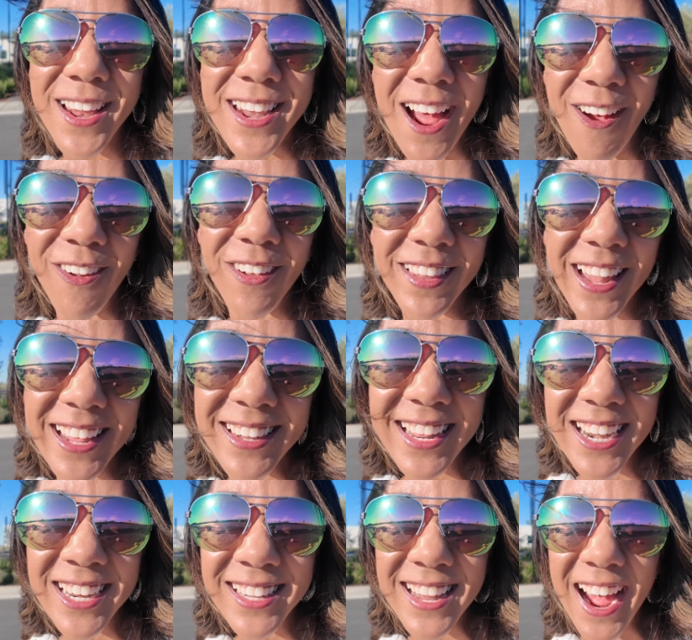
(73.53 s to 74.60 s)
Now, let's get
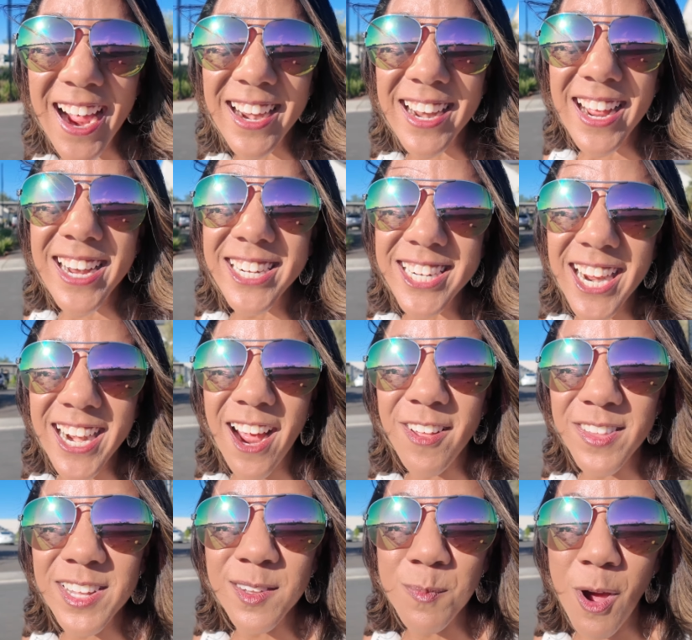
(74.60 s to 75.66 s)
inside and check out
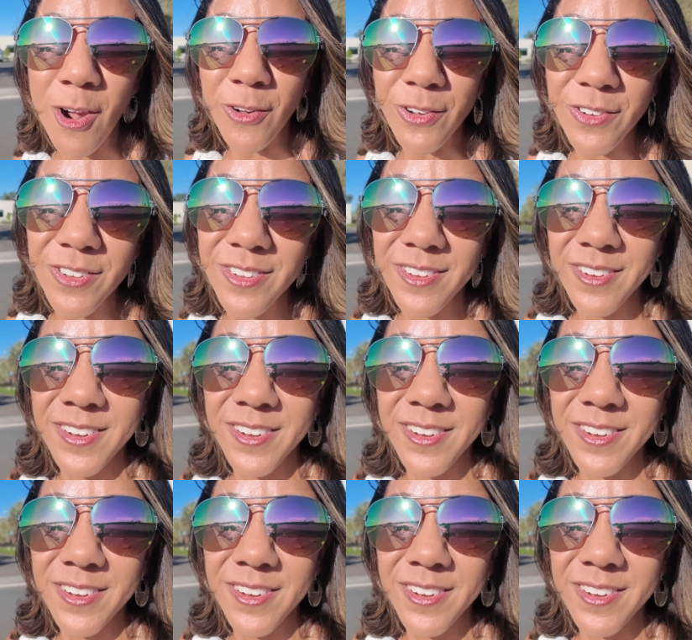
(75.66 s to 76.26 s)
these models.